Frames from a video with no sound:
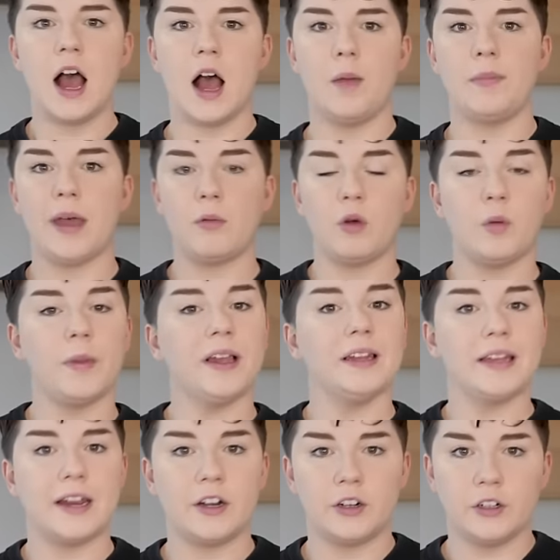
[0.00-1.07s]
um, that will be
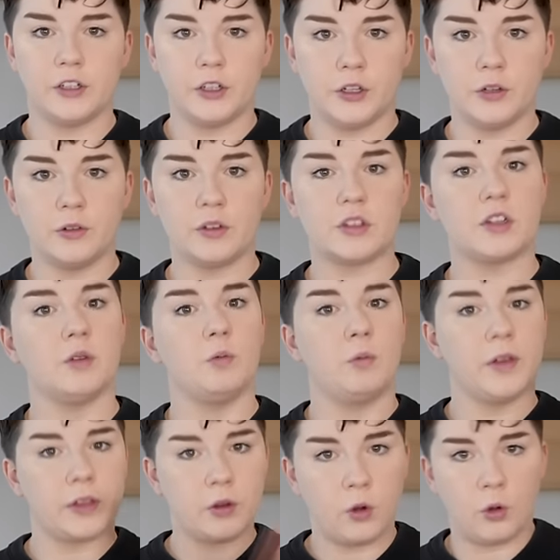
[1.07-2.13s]
later used to
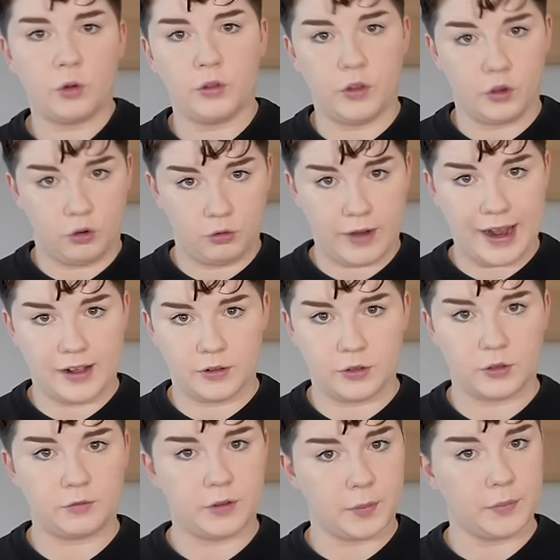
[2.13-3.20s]
withhold the
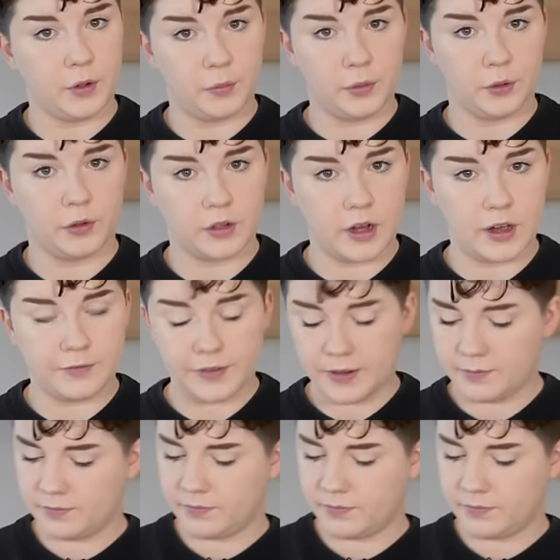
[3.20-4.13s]
grounds from your brewed coffee.